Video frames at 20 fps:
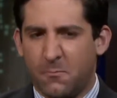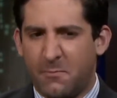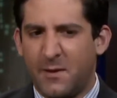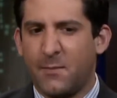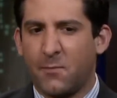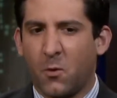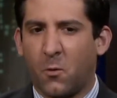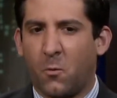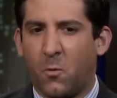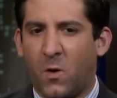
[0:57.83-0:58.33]

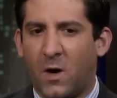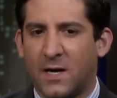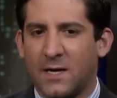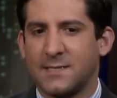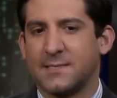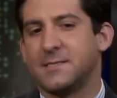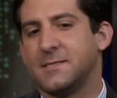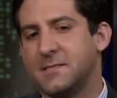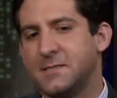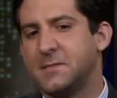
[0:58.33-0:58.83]
people
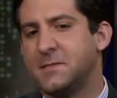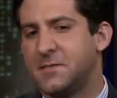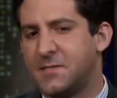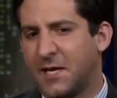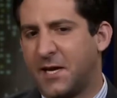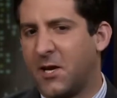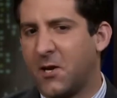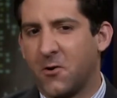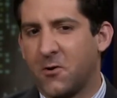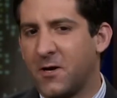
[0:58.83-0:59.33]
want
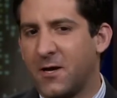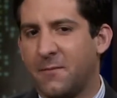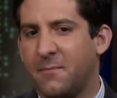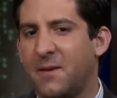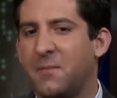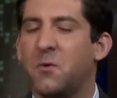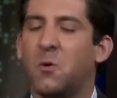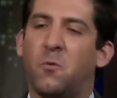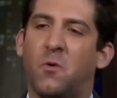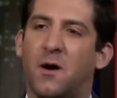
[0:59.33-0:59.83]
security,
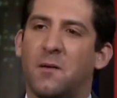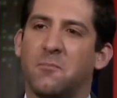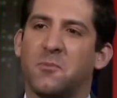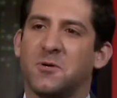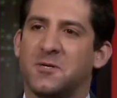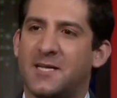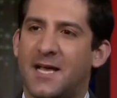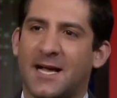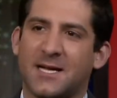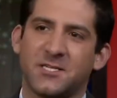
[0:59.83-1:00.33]
people want
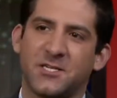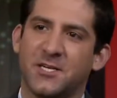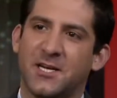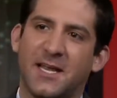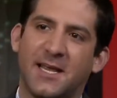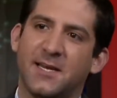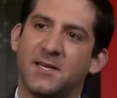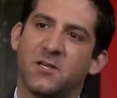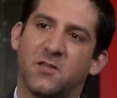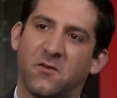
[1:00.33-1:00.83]
protection
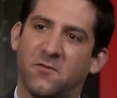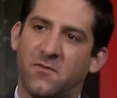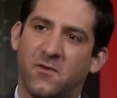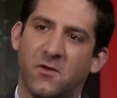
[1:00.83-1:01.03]
into the